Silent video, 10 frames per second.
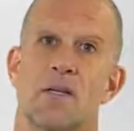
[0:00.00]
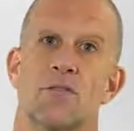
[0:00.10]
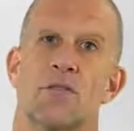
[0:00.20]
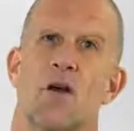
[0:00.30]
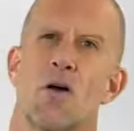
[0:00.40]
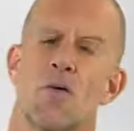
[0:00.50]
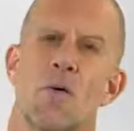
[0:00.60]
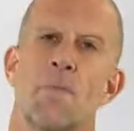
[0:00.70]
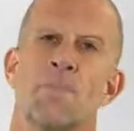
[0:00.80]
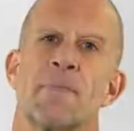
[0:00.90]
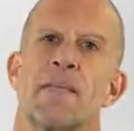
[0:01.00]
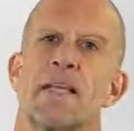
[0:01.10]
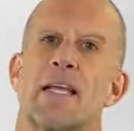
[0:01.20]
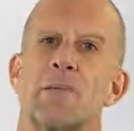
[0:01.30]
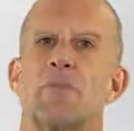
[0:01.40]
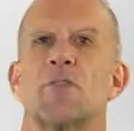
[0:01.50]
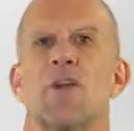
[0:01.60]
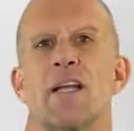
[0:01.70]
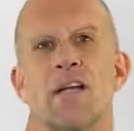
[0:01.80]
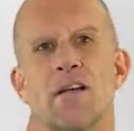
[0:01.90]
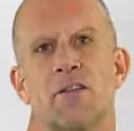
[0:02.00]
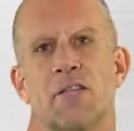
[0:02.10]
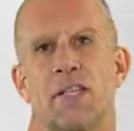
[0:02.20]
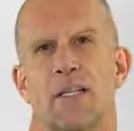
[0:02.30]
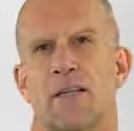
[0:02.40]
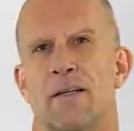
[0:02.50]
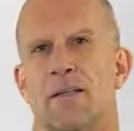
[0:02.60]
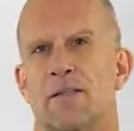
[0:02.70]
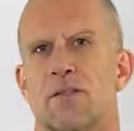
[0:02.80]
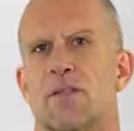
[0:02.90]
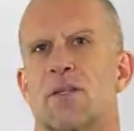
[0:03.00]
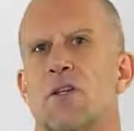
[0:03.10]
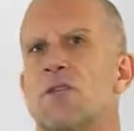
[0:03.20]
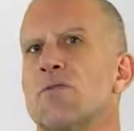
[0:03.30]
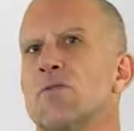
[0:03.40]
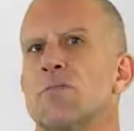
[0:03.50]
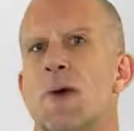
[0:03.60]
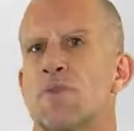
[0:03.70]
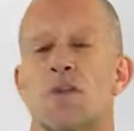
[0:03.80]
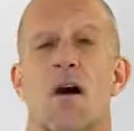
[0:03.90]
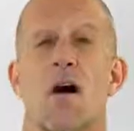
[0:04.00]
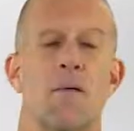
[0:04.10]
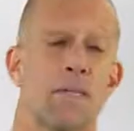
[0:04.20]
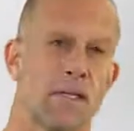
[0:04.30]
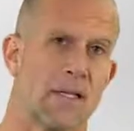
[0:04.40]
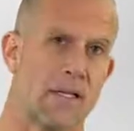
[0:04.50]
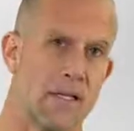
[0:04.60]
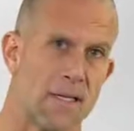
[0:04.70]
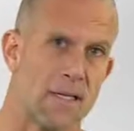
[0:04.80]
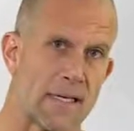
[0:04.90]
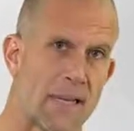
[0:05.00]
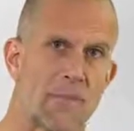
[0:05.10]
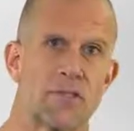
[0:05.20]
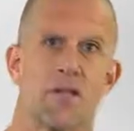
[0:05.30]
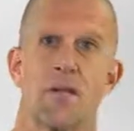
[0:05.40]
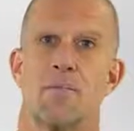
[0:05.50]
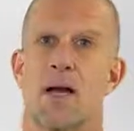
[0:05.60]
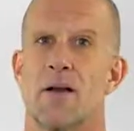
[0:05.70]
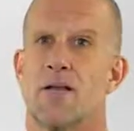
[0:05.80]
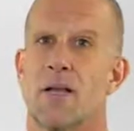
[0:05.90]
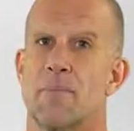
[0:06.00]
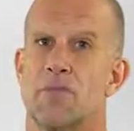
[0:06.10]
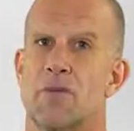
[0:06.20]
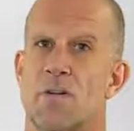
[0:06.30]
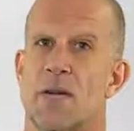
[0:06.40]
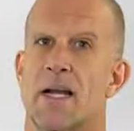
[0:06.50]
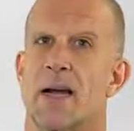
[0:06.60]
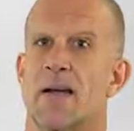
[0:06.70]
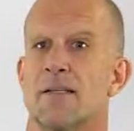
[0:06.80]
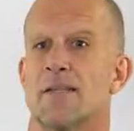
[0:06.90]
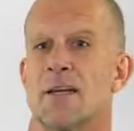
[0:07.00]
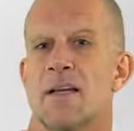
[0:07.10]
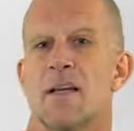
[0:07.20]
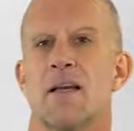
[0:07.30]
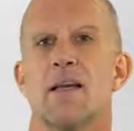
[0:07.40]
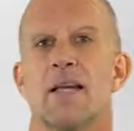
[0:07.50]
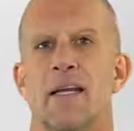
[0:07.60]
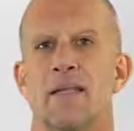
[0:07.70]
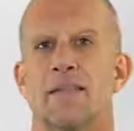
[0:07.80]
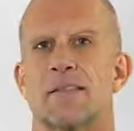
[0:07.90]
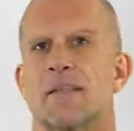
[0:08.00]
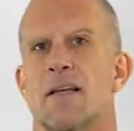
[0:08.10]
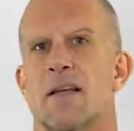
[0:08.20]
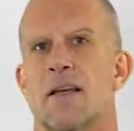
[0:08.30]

So the Gibbs free energy is used most commonly in chemistry and biochemistry because it's